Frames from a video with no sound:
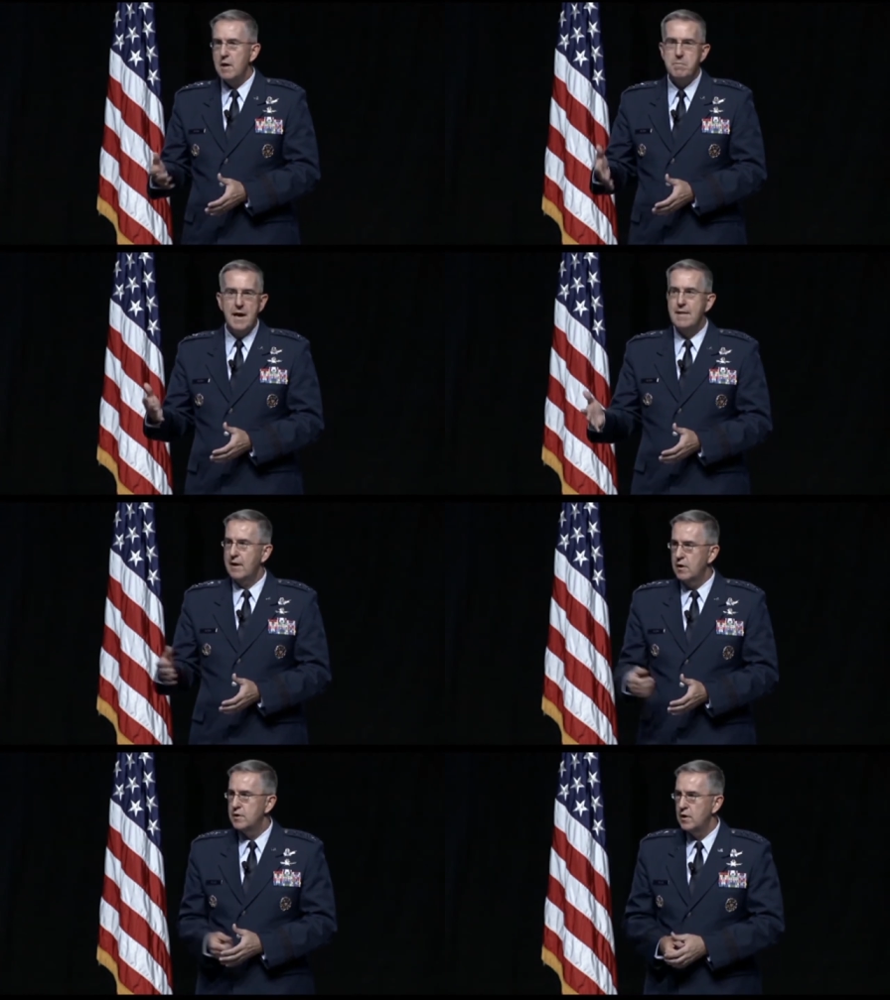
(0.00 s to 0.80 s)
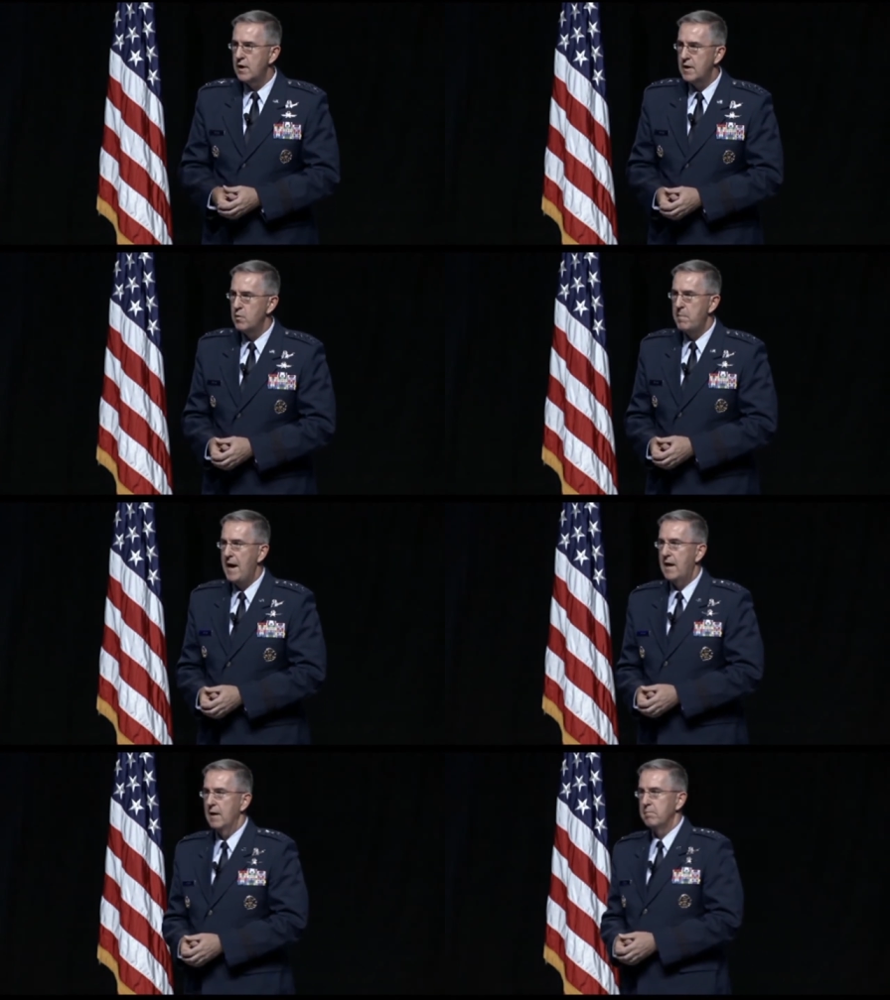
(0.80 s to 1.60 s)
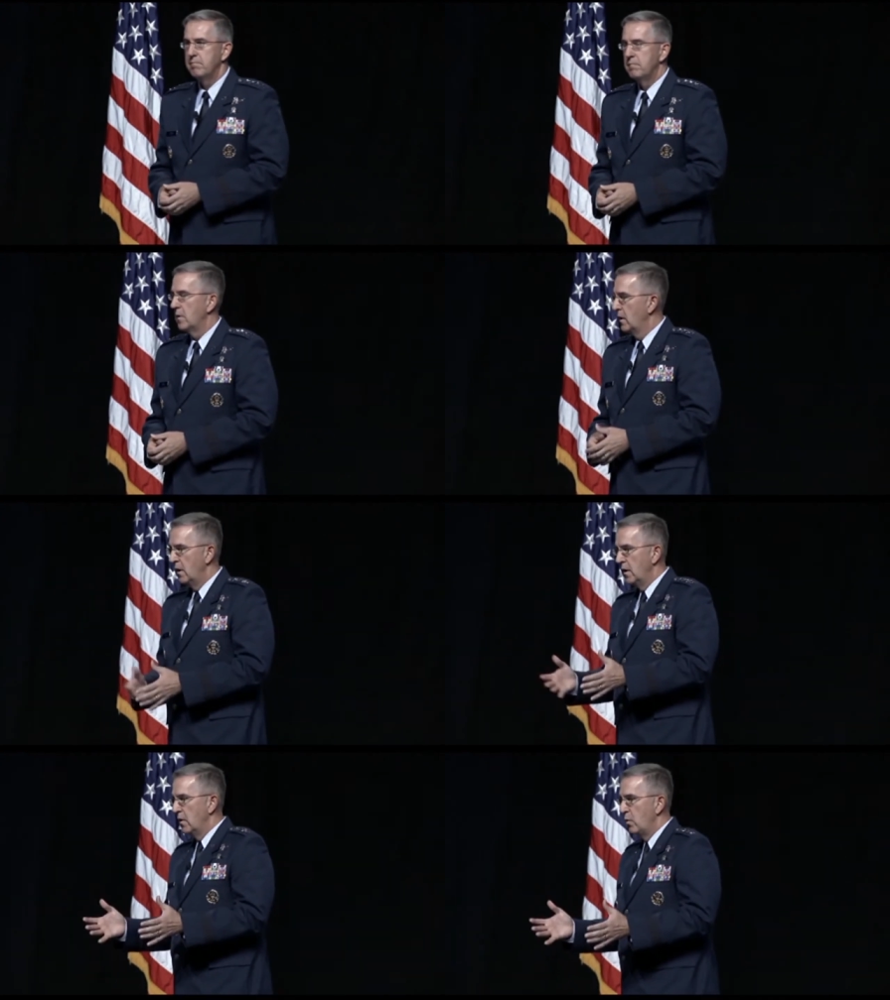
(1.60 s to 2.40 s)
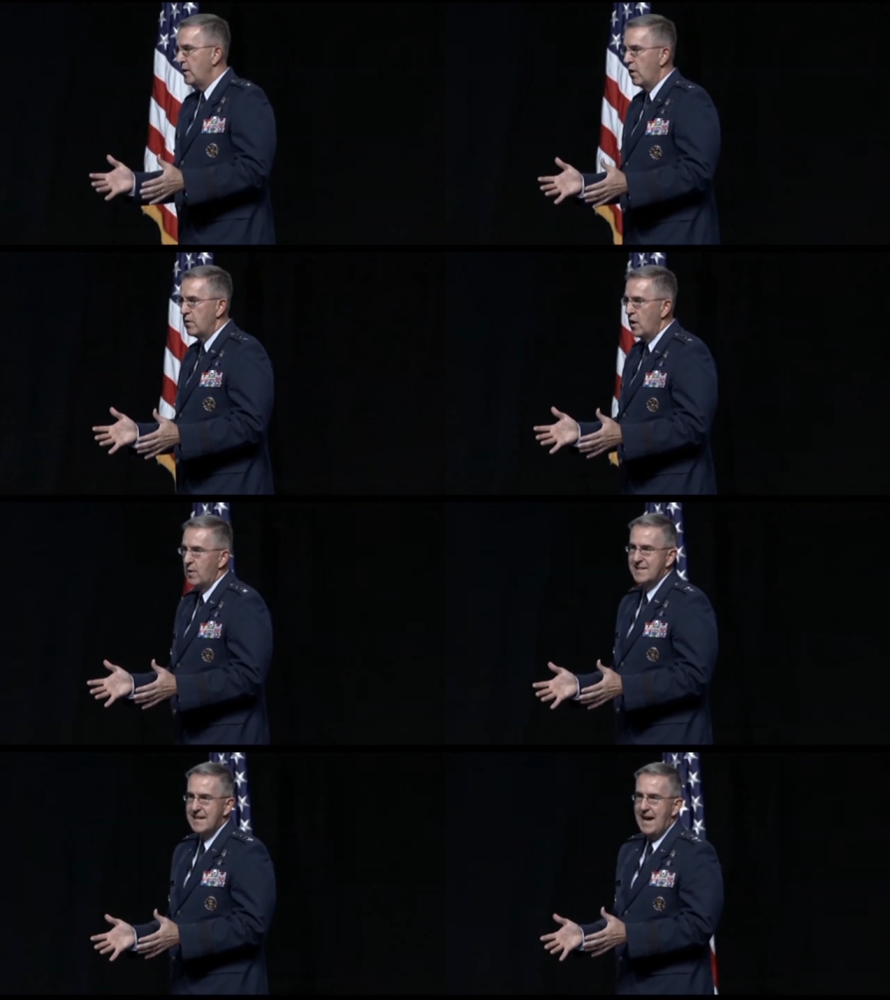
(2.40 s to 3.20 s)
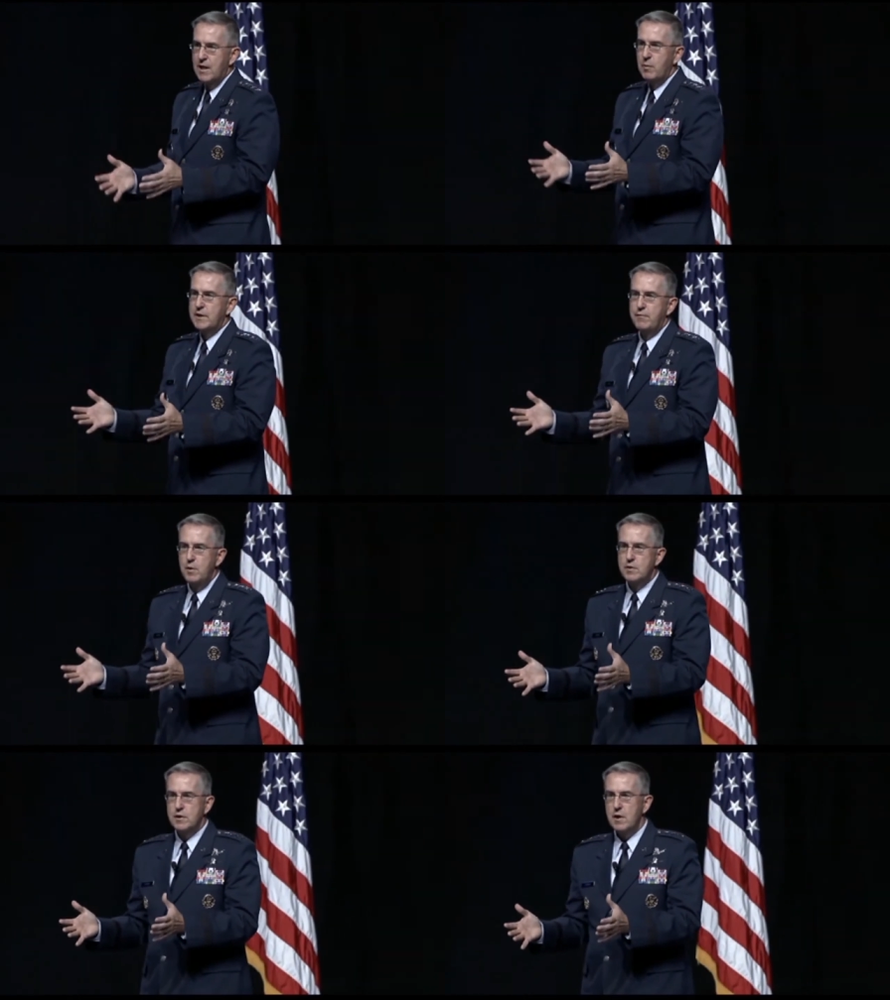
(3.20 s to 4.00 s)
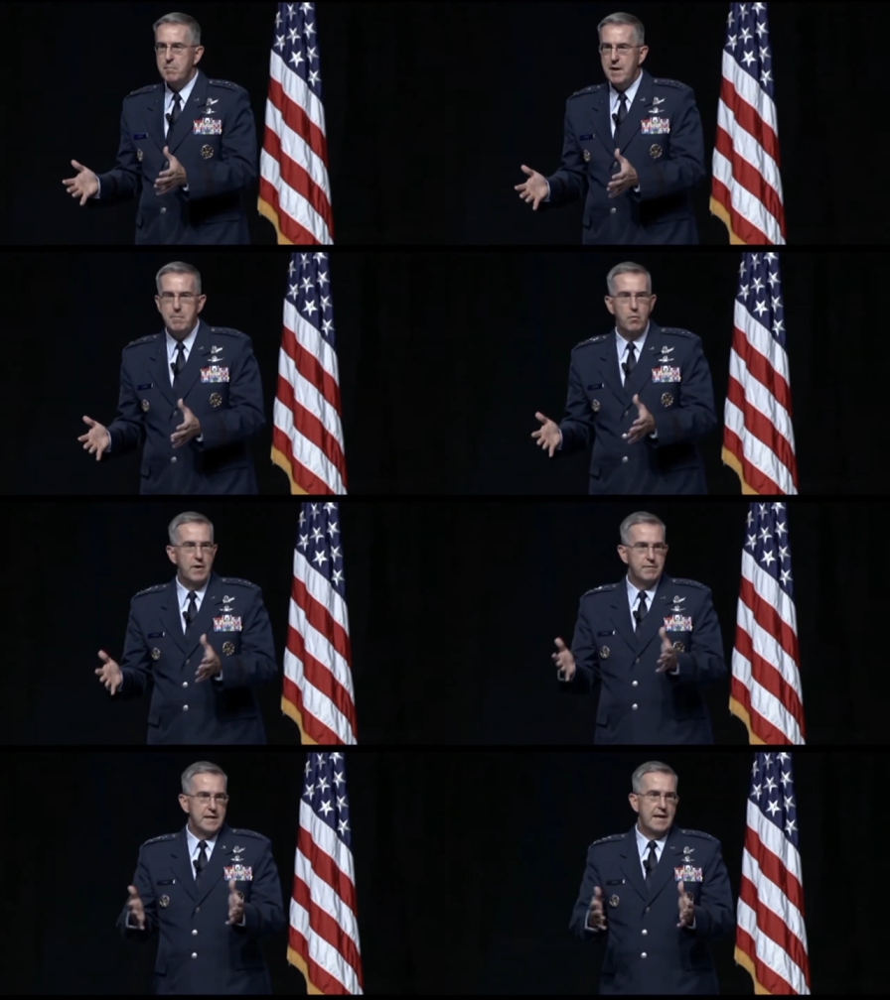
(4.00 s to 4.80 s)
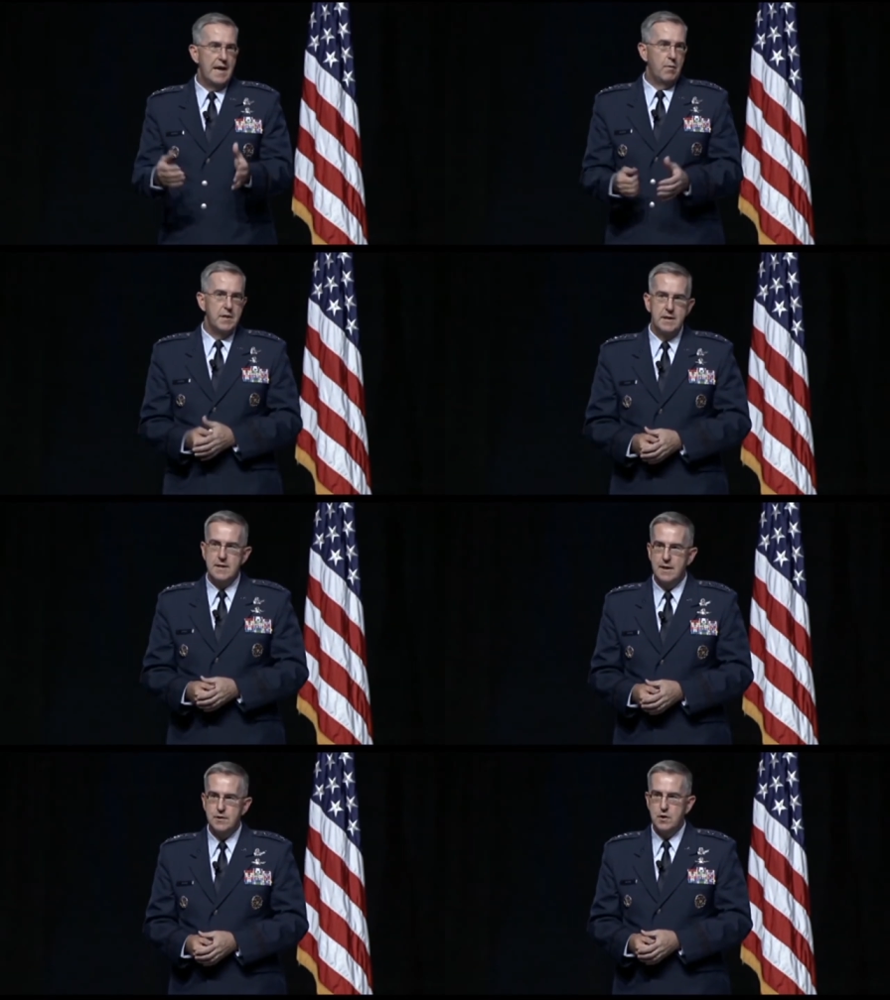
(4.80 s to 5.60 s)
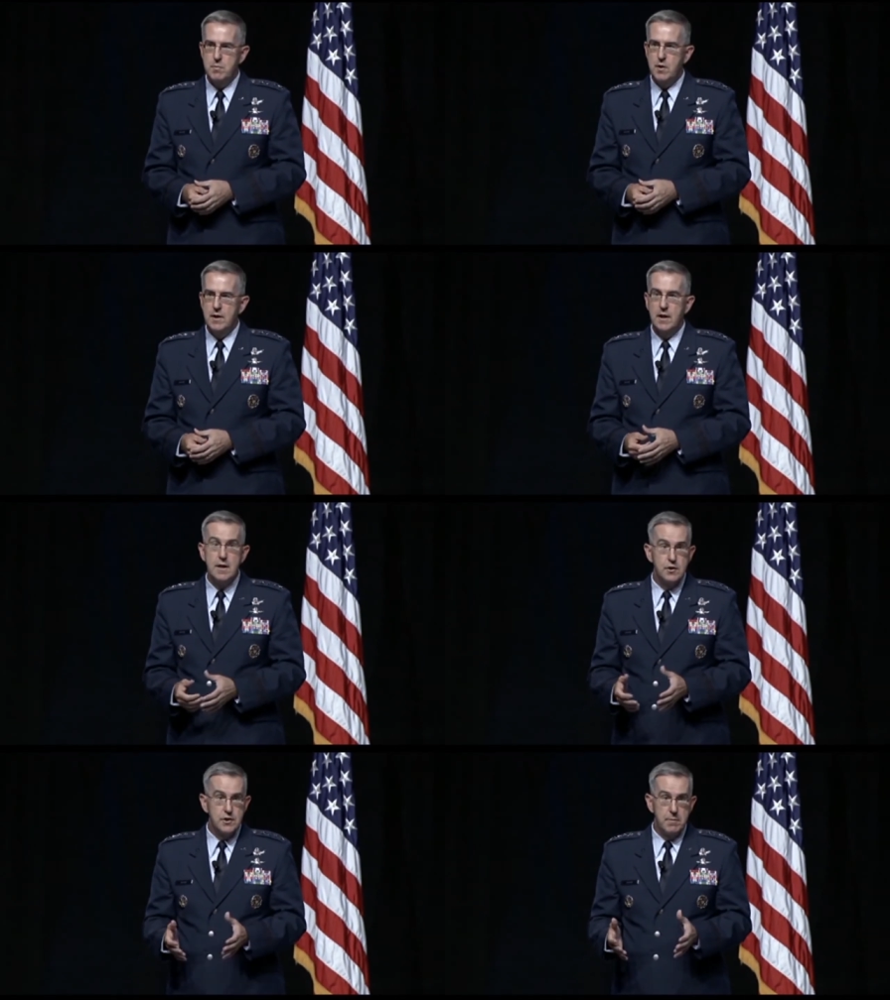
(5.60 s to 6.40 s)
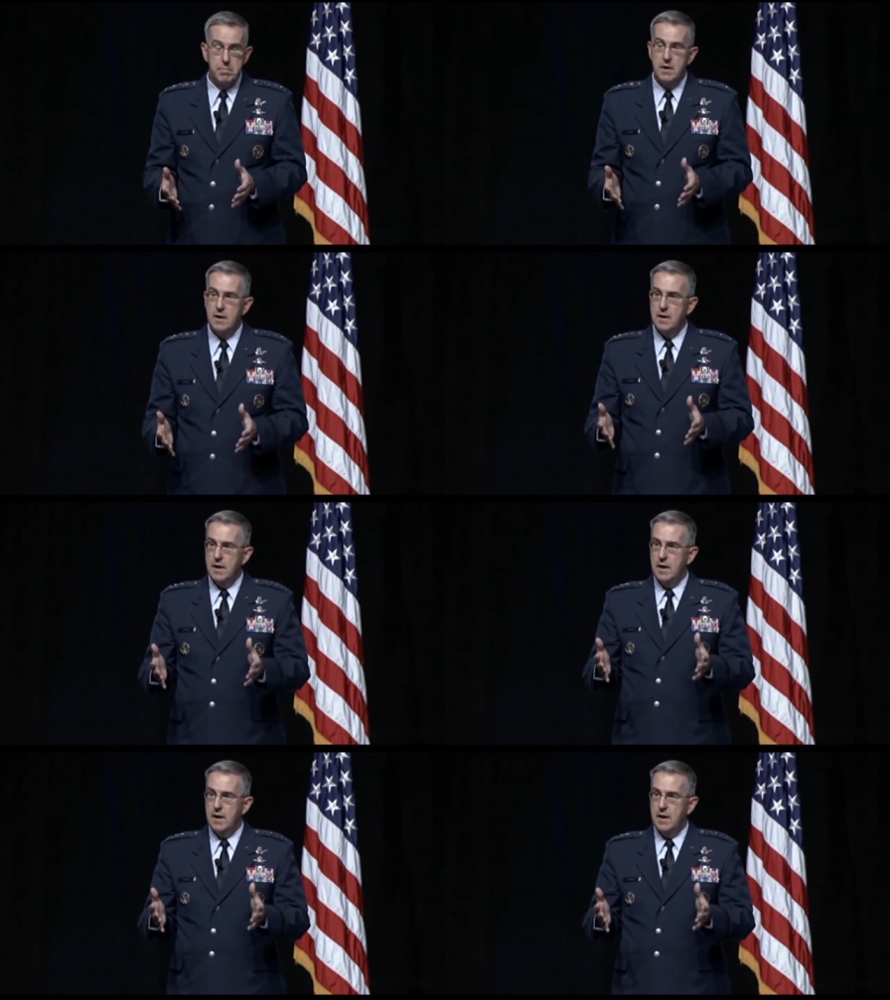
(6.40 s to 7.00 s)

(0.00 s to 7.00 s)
Someday that could turn into a backup. We don't know exactly what the future is going to be, but we've sat down with the intelligence community leadership.